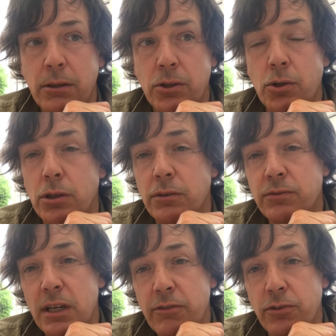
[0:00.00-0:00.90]
You could
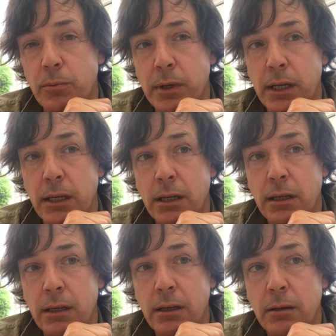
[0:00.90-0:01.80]
have deafened me,
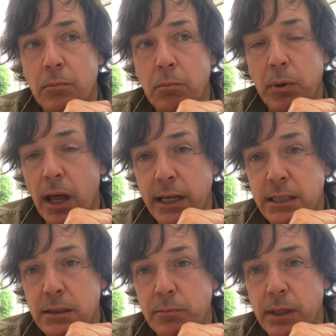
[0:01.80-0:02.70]

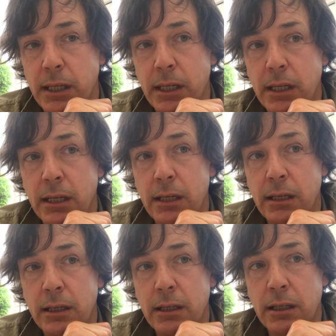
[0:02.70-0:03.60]
blinded me,
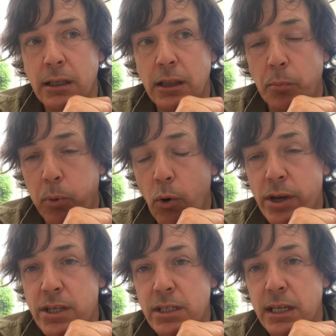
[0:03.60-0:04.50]
the
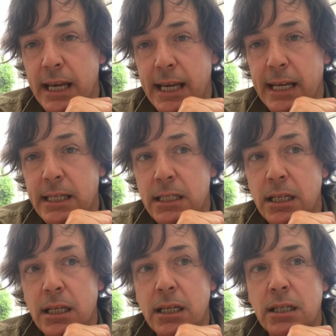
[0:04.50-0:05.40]
poison in it
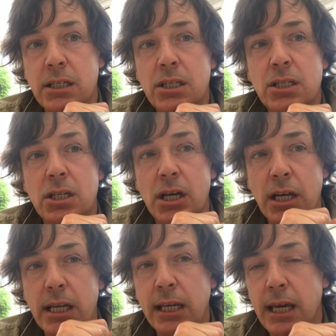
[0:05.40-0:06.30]

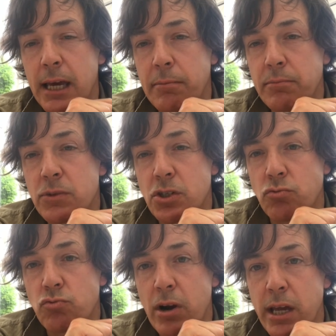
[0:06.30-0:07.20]
turning him to
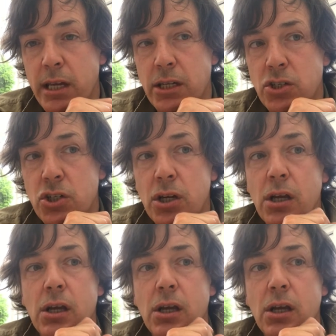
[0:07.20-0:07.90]
rage.